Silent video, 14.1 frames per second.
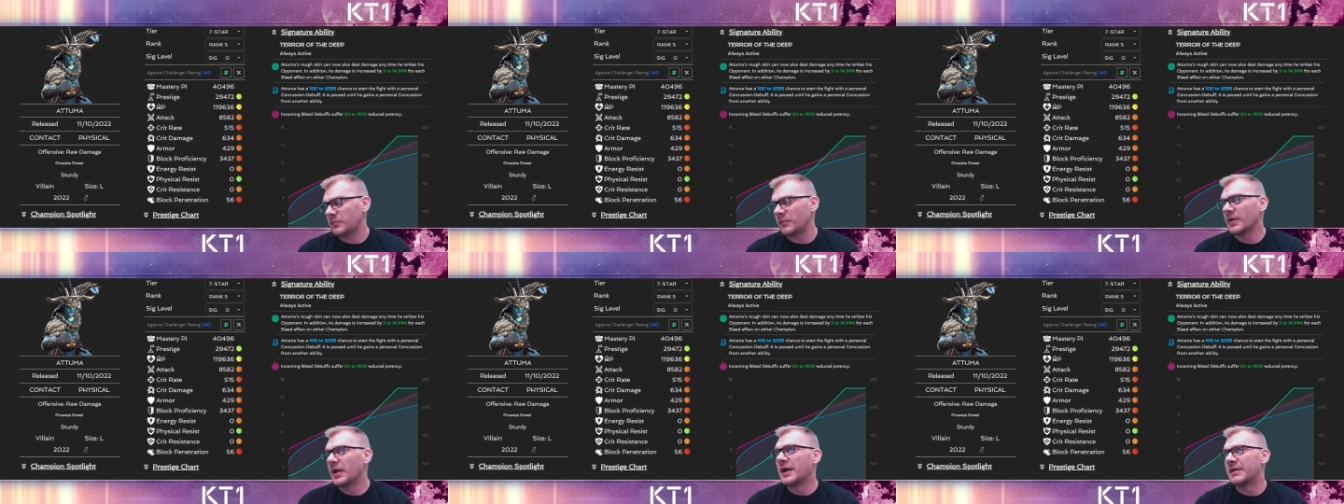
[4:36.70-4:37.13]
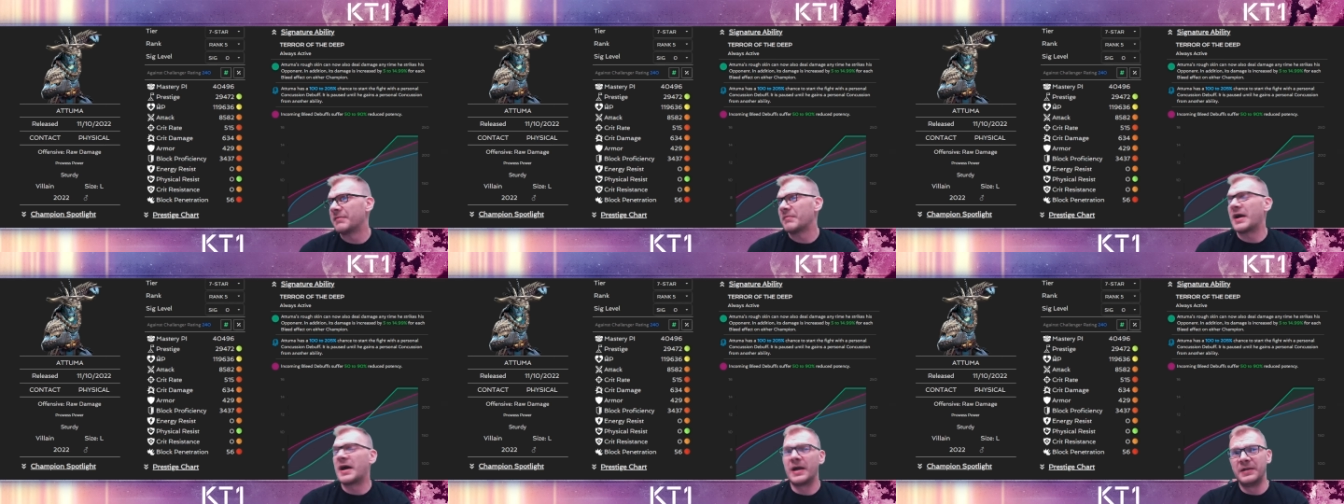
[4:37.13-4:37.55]
um,
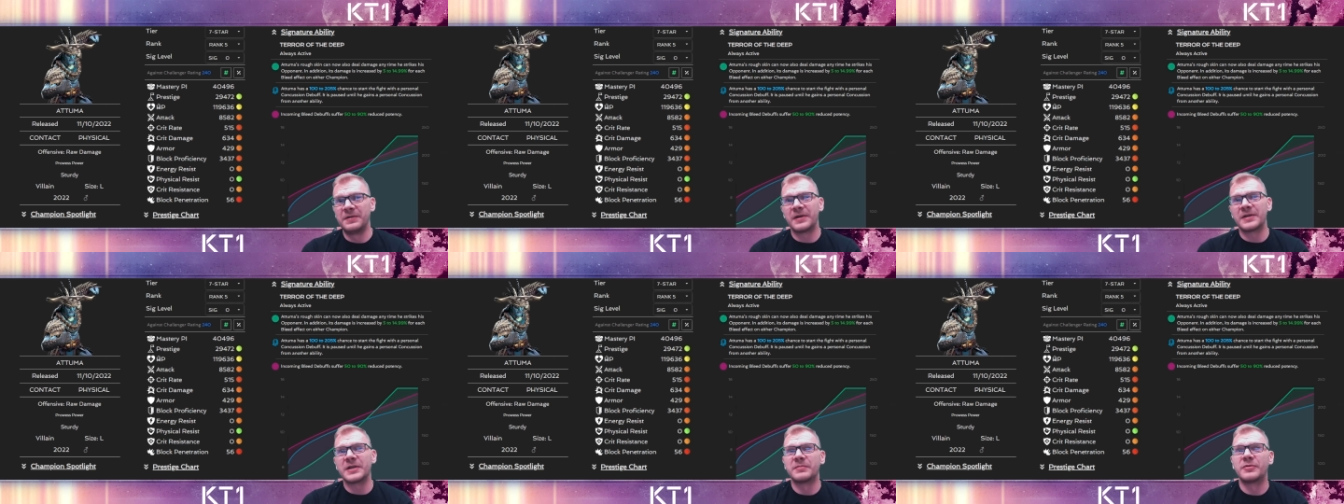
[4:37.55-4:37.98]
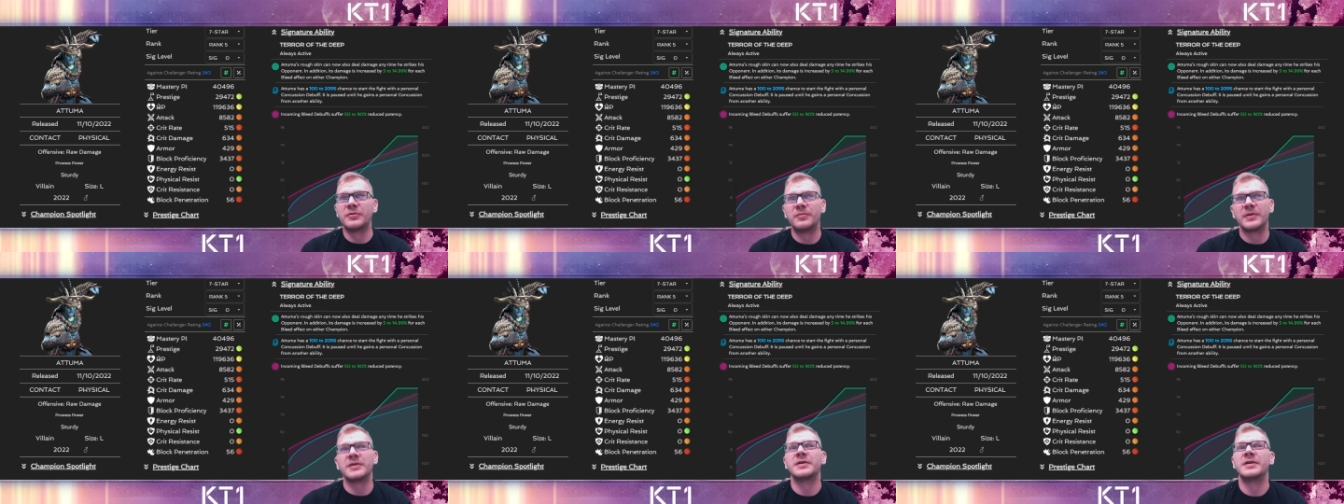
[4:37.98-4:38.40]
highly ranked
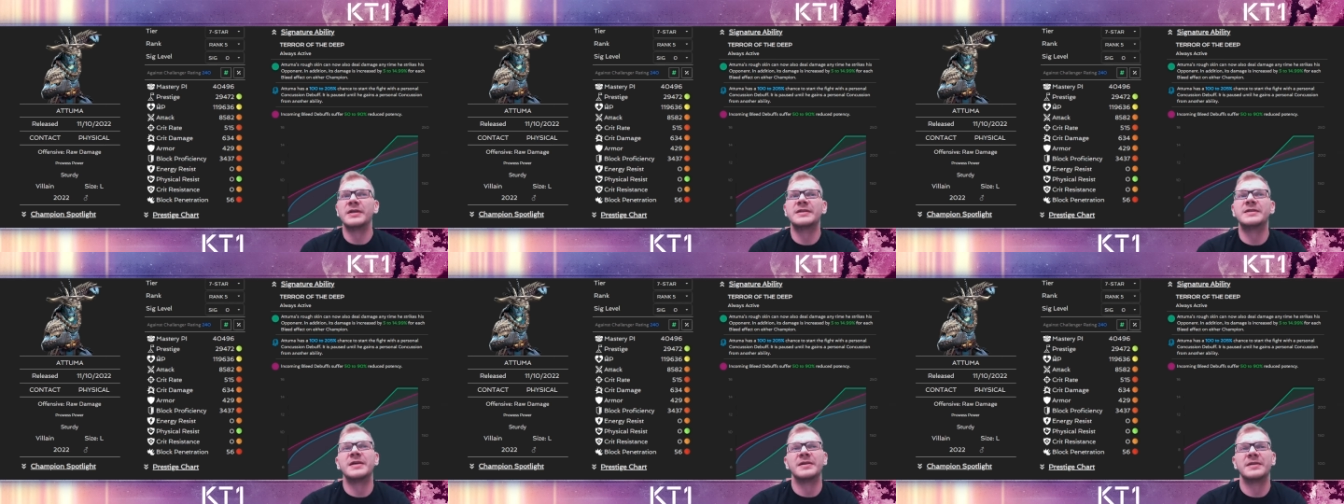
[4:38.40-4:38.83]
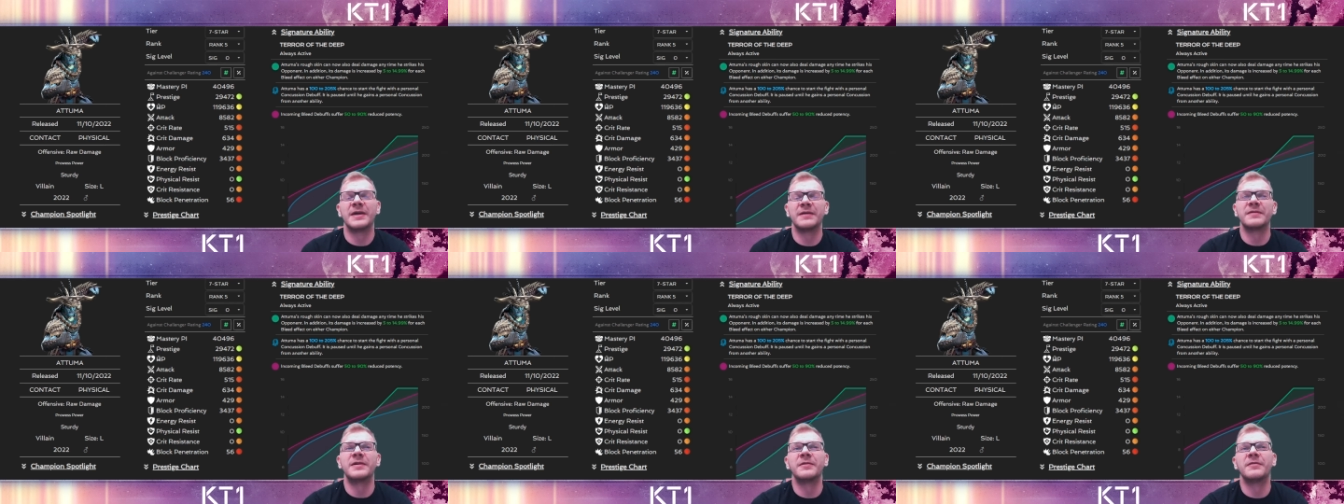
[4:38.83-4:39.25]
Atuma is
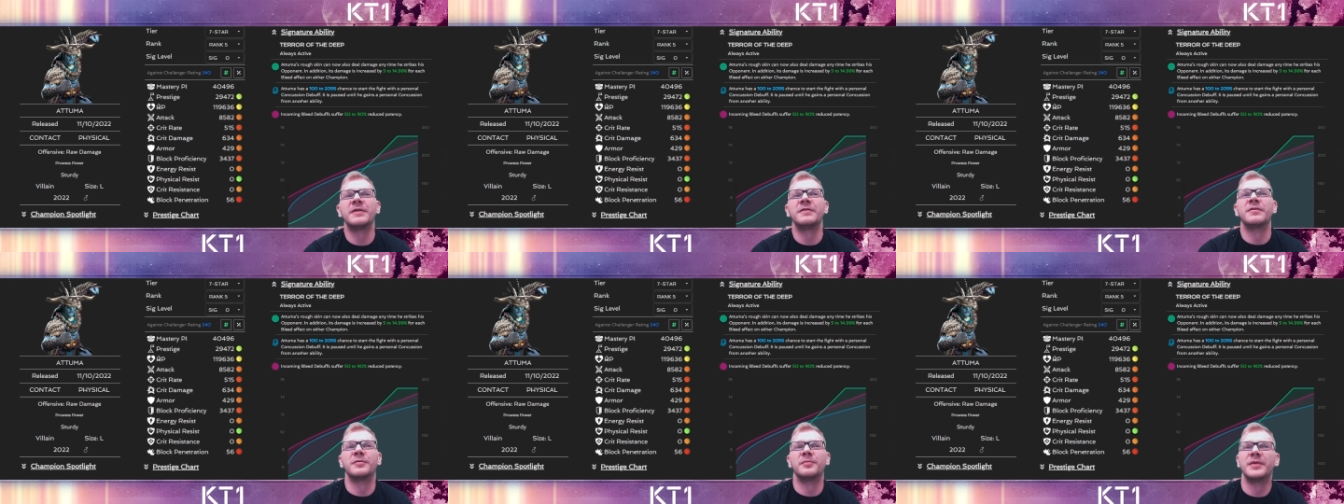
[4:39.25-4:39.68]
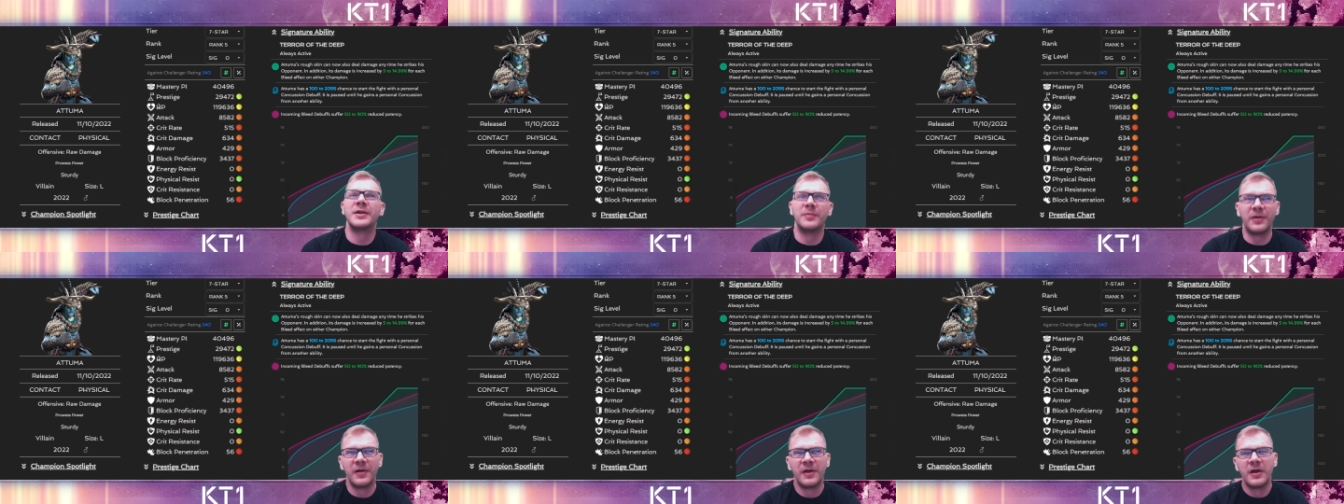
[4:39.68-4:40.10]
definitely very
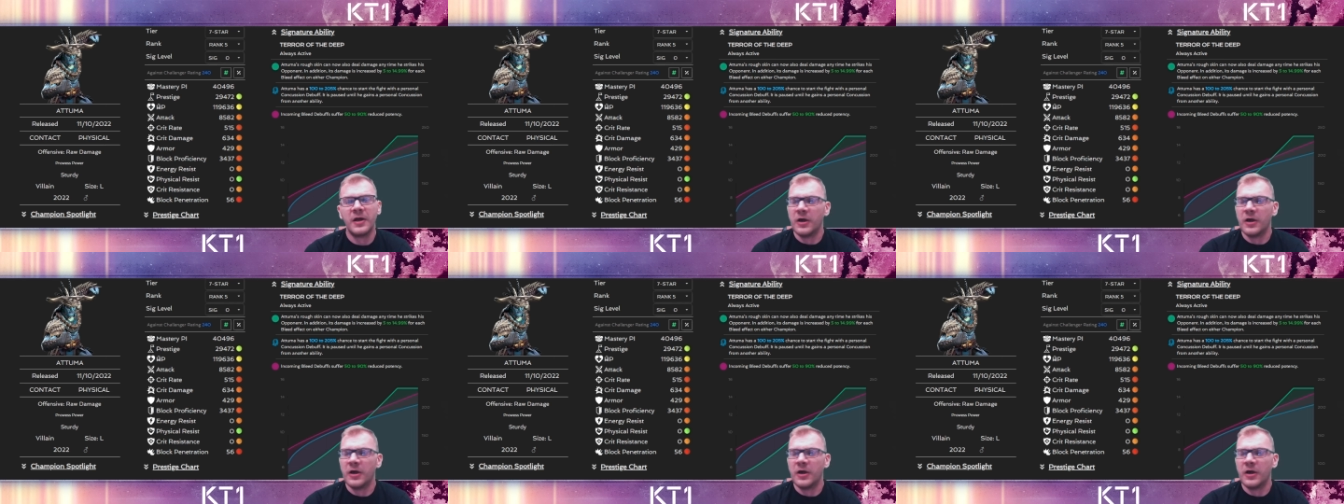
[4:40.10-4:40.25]
formidable.